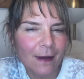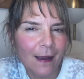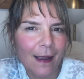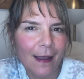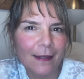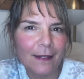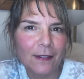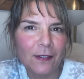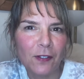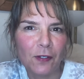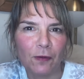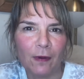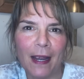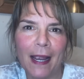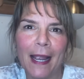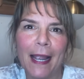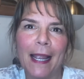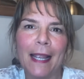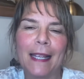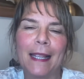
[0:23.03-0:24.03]
I had to
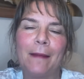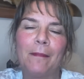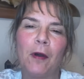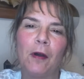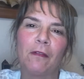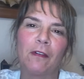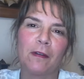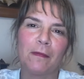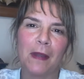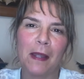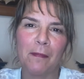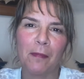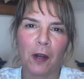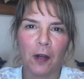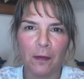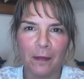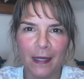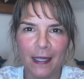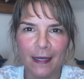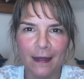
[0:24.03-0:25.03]
drag him over to my
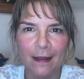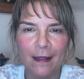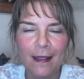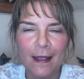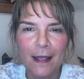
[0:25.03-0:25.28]
apartment